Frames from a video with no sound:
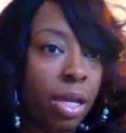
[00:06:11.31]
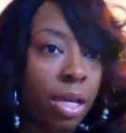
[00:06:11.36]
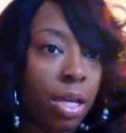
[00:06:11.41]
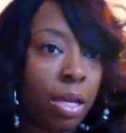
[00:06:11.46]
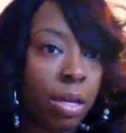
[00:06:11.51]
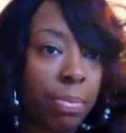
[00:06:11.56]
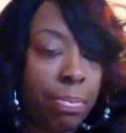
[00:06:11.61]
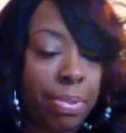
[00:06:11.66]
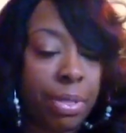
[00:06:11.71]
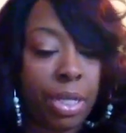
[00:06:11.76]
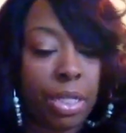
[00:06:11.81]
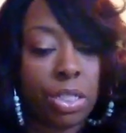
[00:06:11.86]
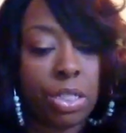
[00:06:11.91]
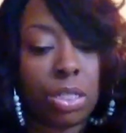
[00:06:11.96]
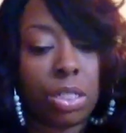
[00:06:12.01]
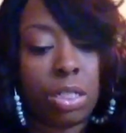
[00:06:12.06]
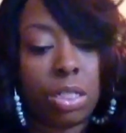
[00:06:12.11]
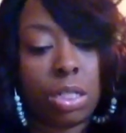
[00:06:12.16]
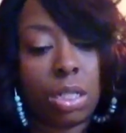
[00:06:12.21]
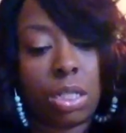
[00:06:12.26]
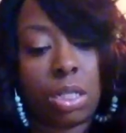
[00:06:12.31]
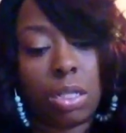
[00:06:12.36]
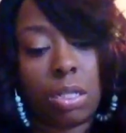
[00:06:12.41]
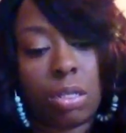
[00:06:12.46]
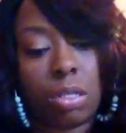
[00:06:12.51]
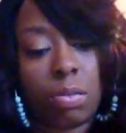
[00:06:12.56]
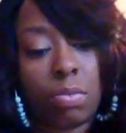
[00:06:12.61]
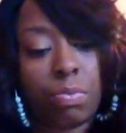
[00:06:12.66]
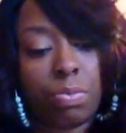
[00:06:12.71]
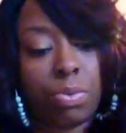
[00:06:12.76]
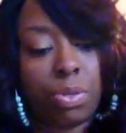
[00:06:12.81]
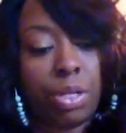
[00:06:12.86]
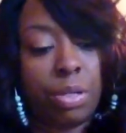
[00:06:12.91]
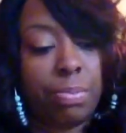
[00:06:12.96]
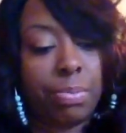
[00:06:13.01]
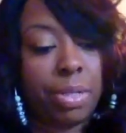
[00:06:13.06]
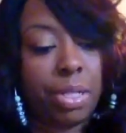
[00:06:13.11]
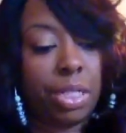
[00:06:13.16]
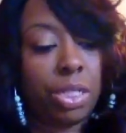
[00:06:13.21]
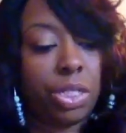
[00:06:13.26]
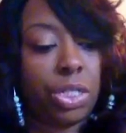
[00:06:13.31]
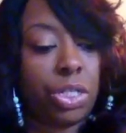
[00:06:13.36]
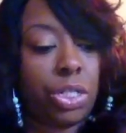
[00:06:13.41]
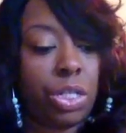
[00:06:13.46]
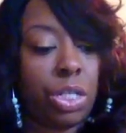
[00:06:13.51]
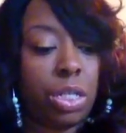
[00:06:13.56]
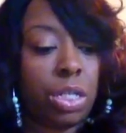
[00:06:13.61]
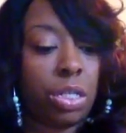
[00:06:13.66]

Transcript: complexion pretty much,